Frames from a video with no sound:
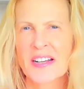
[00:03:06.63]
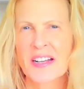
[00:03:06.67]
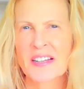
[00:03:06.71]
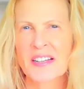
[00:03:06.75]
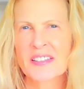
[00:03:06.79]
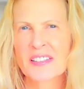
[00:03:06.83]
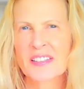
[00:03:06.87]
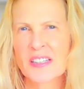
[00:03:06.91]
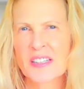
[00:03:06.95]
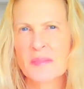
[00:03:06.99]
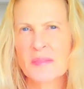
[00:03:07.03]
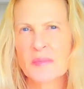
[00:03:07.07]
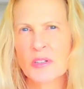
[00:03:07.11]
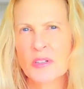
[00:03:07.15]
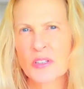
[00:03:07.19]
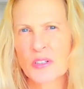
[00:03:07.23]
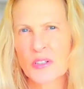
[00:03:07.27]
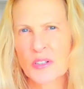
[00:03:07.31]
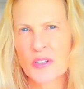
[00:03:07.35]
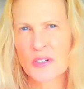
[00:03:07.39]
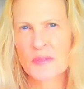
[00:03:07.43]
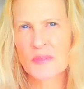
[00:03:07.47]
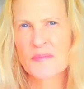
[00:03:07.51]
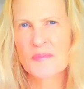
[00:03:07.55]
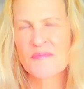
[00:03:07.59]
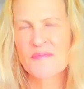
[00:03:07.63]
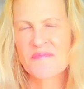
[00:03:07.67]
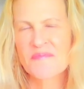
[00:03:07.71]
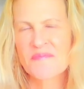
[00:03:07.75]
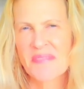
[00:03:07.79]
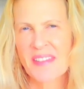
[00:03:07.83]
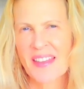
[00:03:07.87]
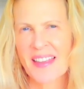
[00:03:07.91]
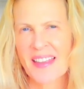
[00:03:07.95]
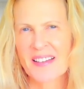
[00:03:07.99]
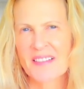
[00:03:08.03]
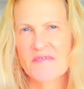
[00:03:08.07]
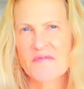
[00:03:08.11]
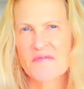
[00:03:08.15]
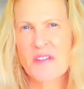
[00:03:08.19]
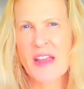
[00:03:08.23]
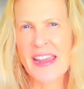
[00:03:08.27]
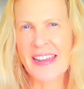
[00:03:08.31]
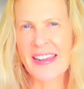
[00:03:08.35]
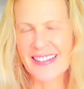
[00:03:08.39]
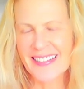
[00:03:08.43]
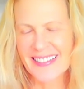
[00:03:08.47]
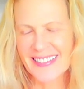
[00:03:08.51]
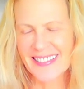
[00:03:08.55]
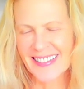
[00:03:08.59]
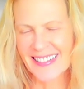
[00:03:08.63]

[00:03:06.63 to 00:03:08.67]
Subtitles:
a similar rate